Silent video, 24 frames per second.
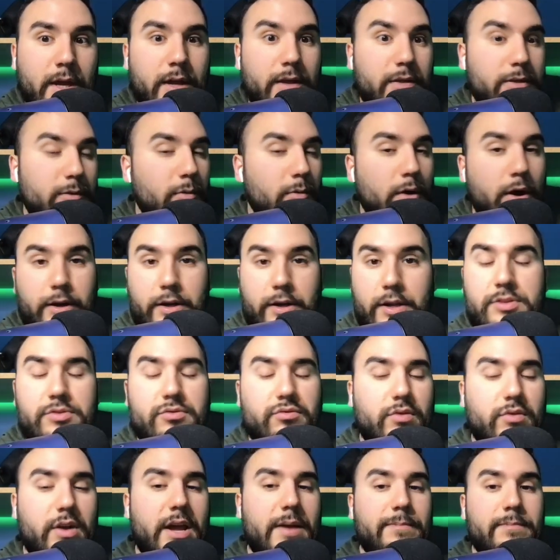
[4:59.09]
The markets
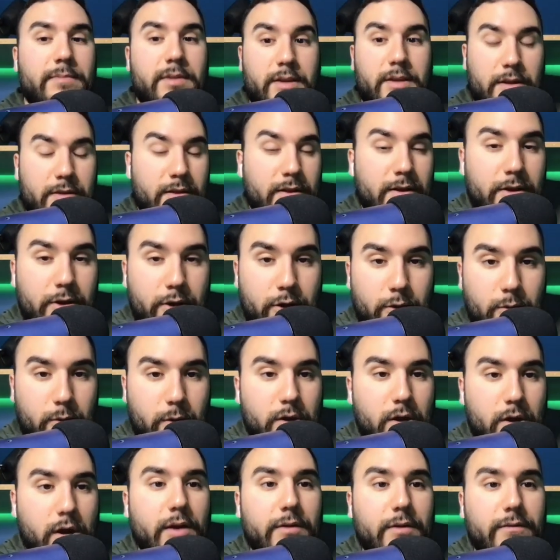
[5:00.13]
ripped. And then here we
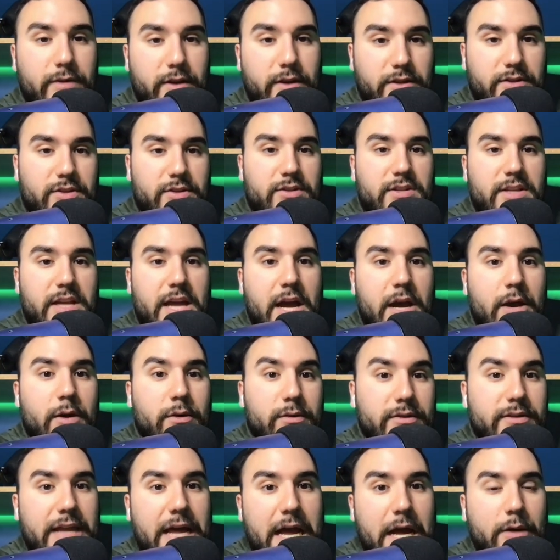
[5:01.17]
are. VIX is now
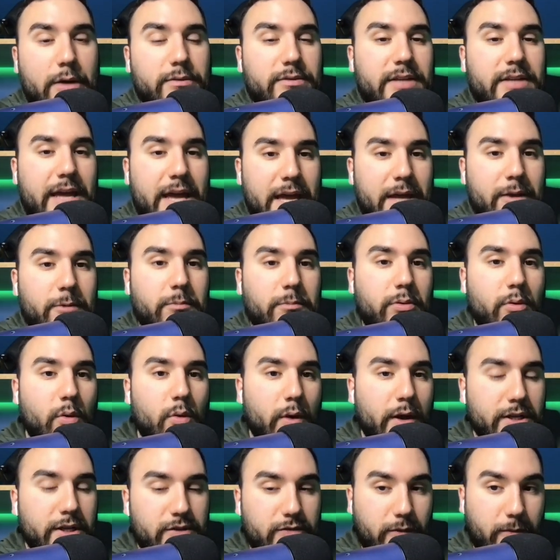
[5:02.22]
down 10
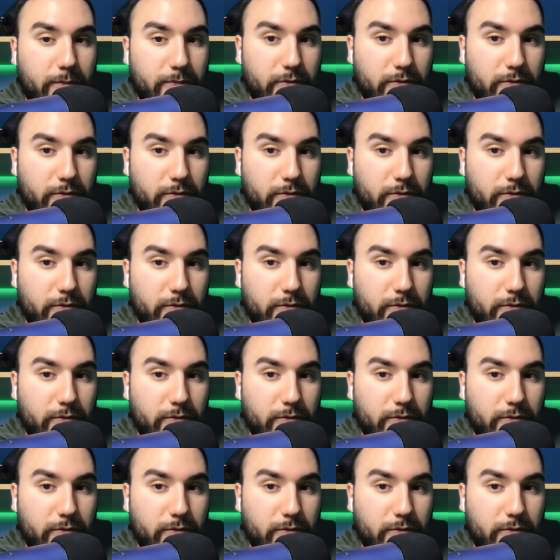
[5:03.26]
points from